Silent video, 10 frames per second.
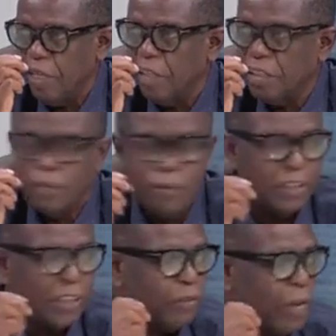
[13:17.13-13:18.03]

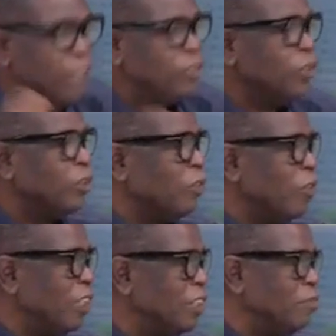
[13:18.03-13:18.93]
Because the right choice of
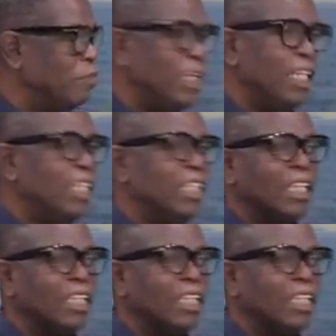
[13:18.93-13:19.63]
words may lead